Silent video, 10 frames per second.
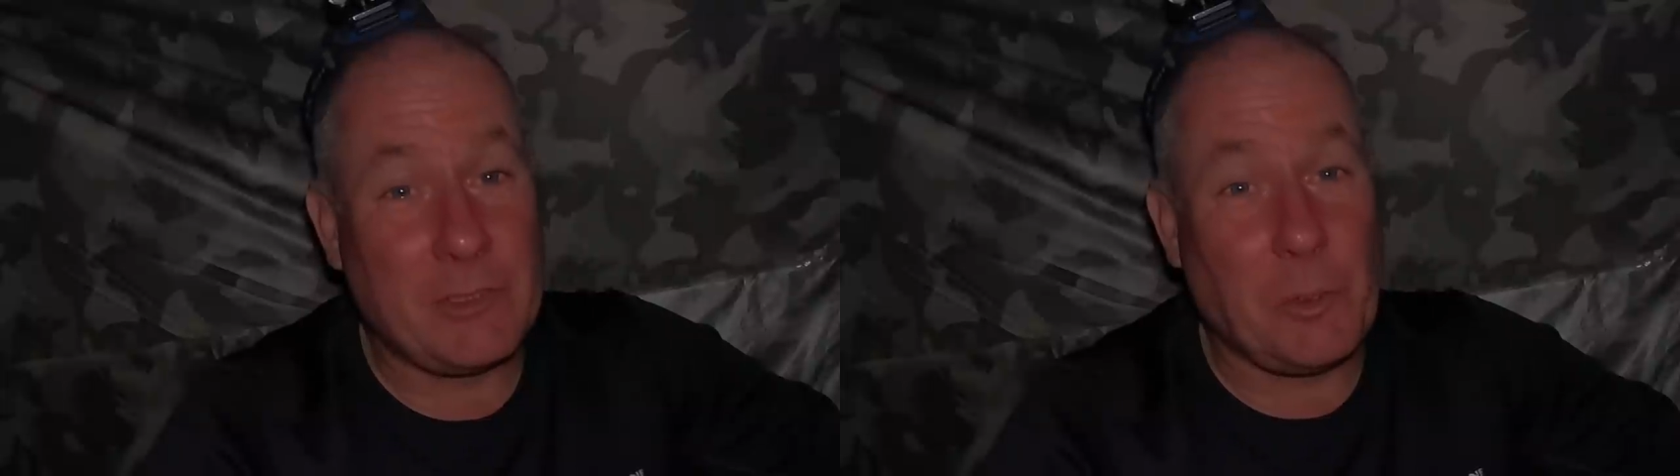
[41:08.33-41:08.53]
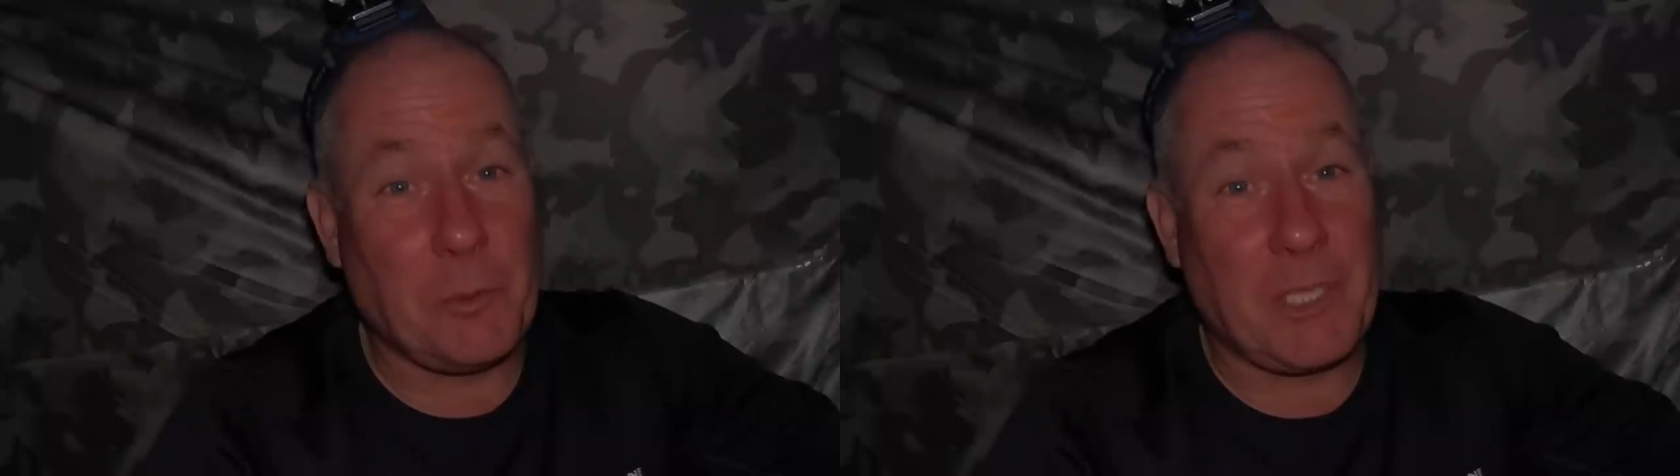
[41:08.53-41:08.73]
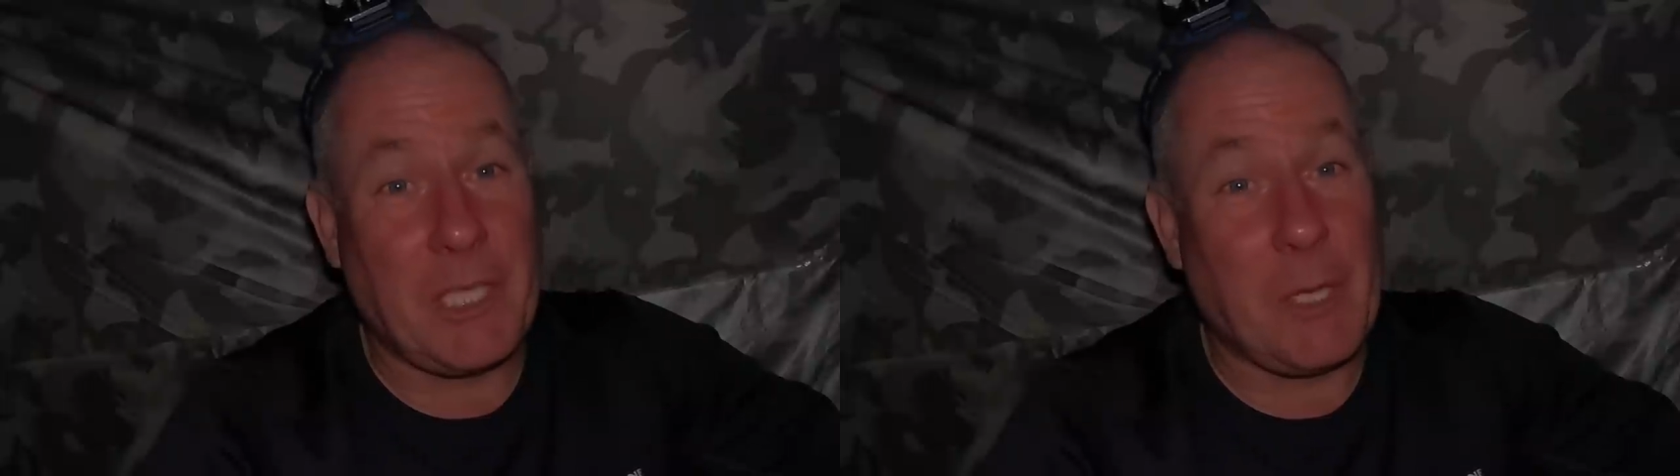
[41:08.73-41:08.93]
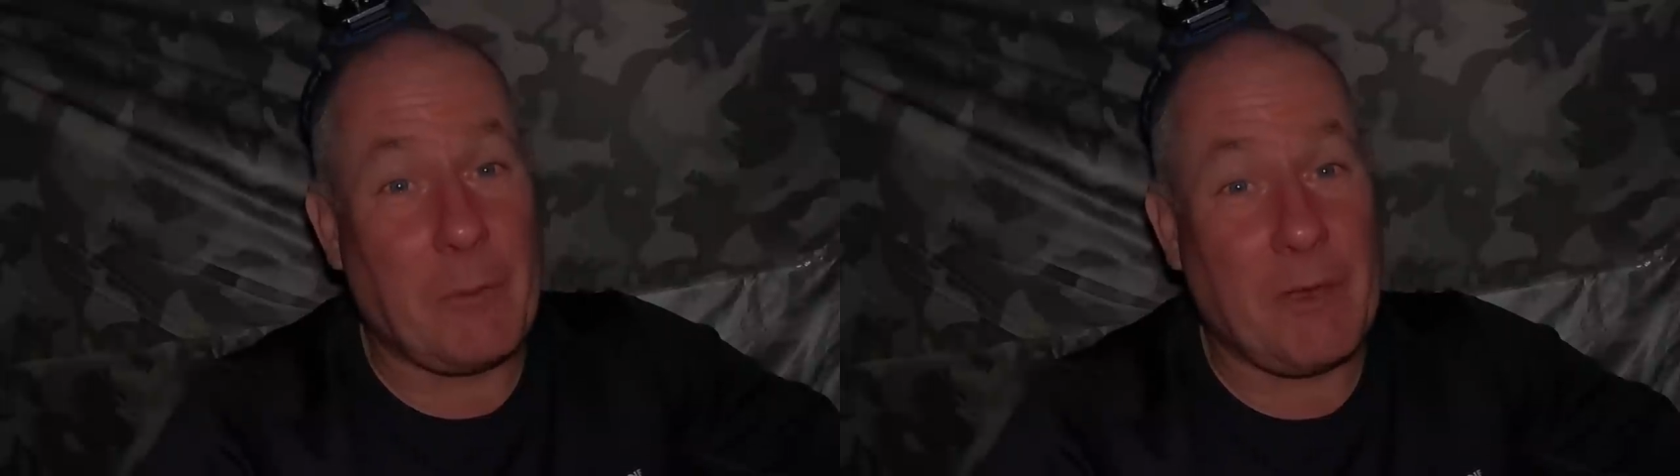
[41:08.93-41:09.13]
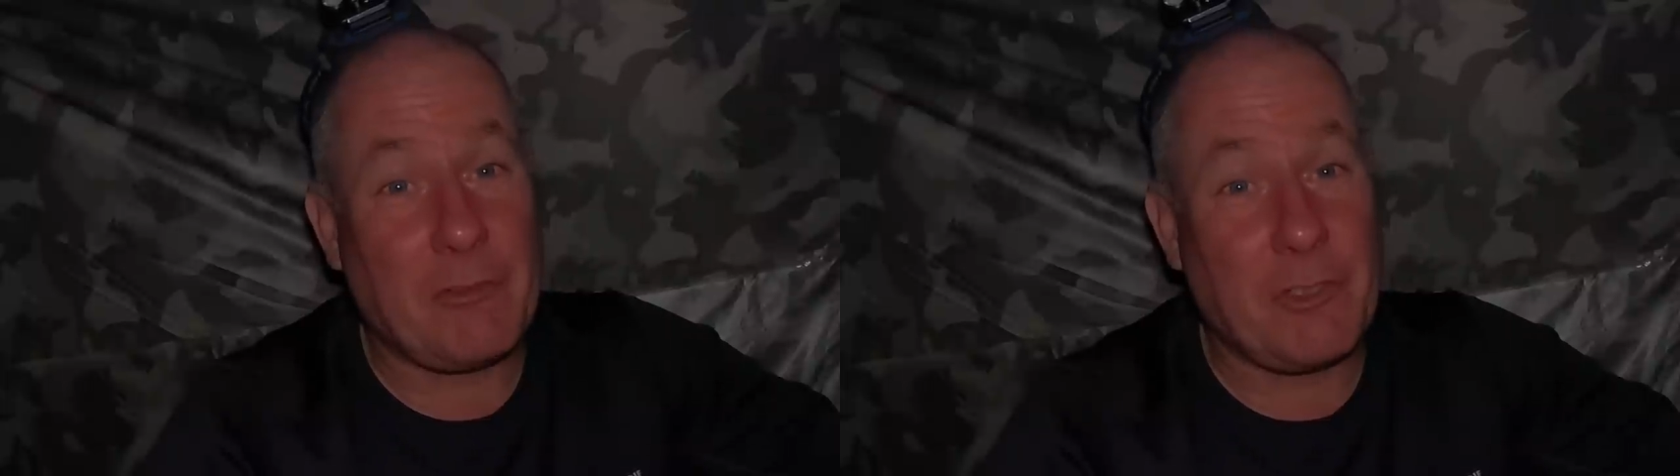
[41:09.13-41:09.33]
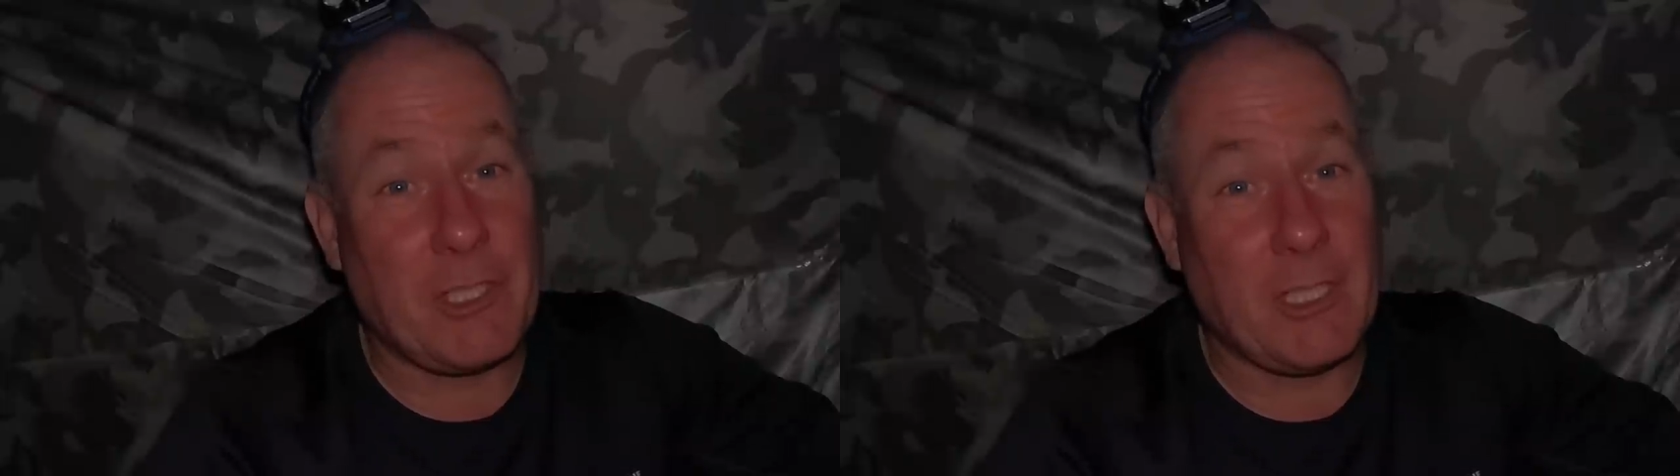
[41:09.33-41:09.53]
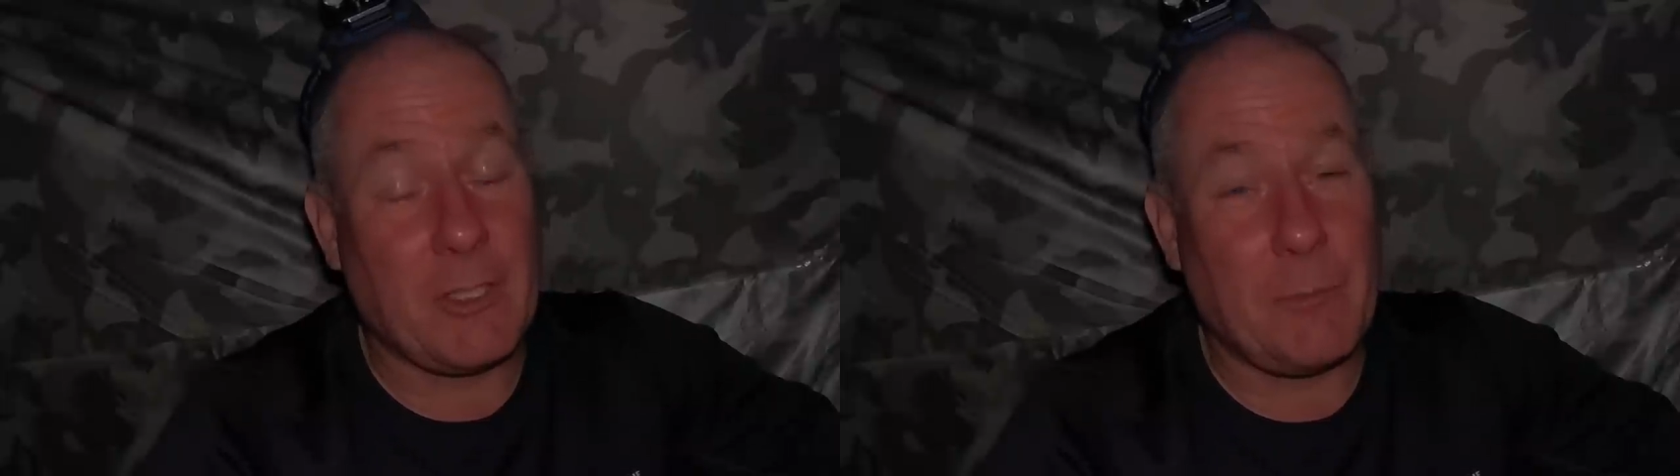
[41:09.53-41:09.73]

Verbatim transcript: He's doing the Cape Wrath Trail